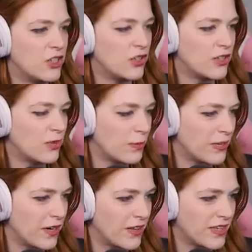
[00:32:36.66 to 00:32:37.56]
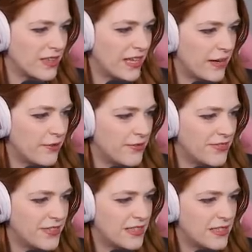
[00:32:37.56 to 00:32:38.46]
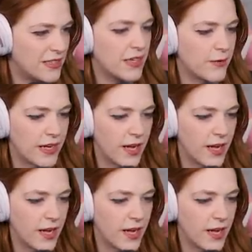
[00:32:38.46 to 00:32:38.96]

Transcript: and Judith will be on the left. There we